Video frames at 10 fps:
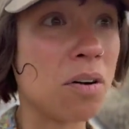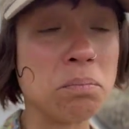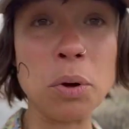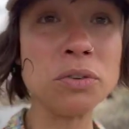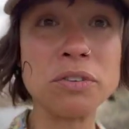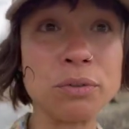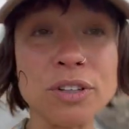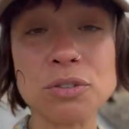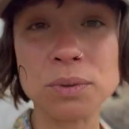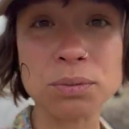most of
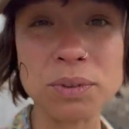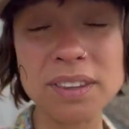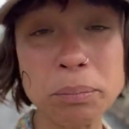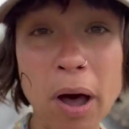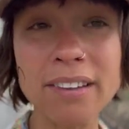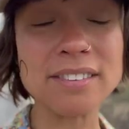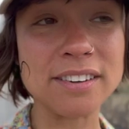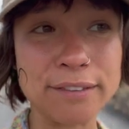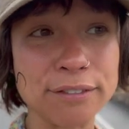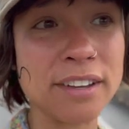which was really
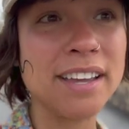positive.